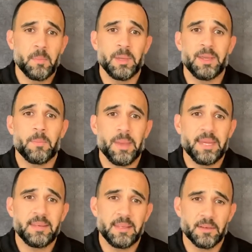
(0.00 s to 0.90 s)
meaning
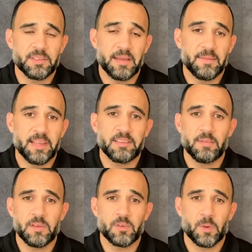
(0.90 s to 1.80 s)
many dealers have less
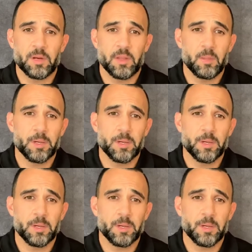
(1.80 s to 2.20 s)
inventory on